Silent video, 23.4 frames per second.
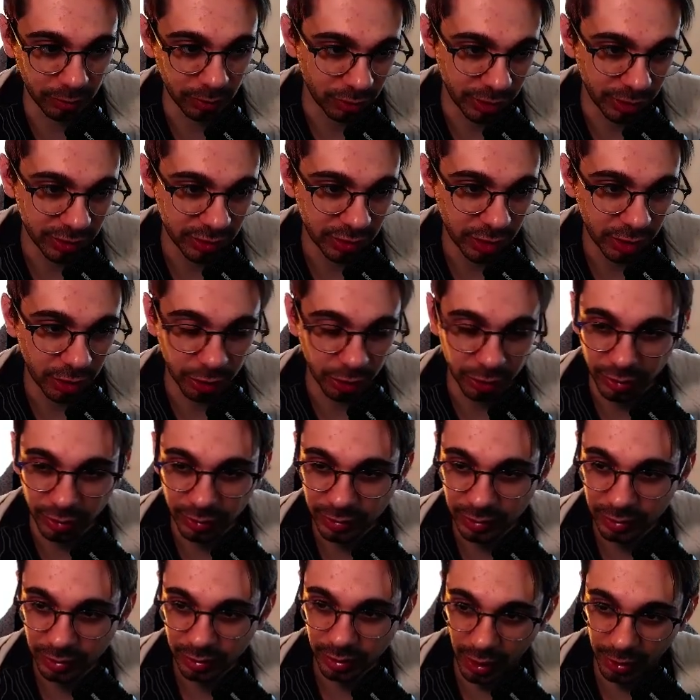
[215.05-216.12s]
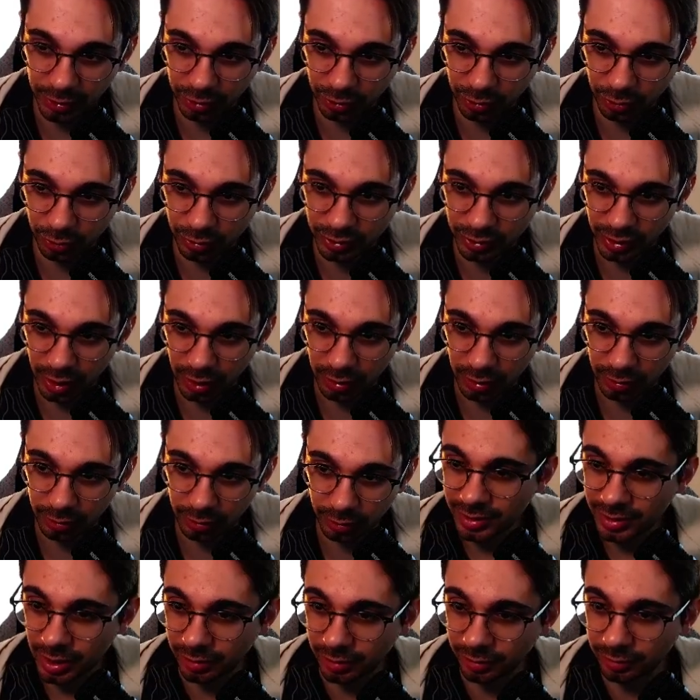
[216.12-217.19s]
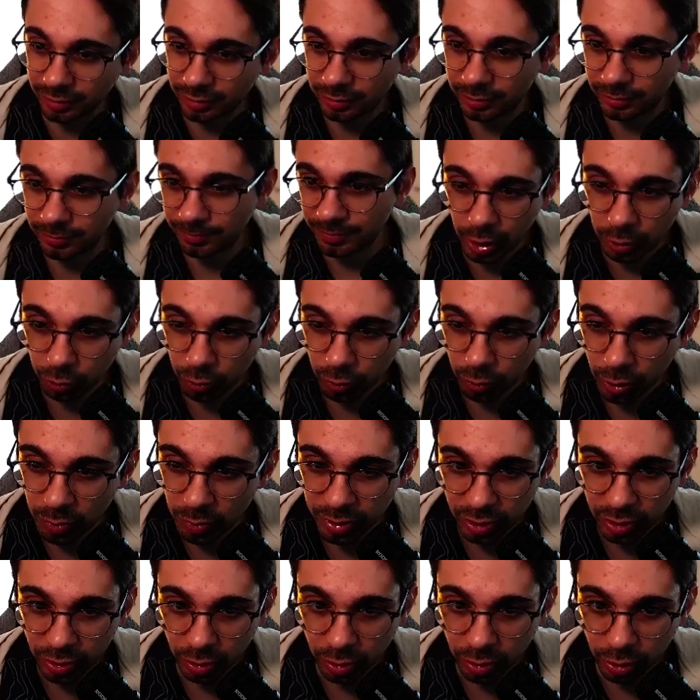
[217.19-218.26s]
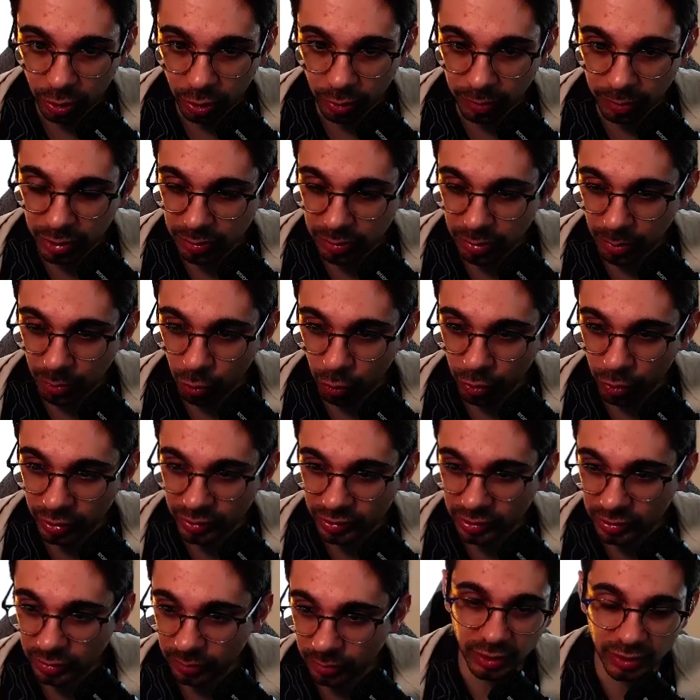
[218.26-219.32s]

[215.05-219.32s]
So let's click on it, add a new style, size, and we will pick a minimum width,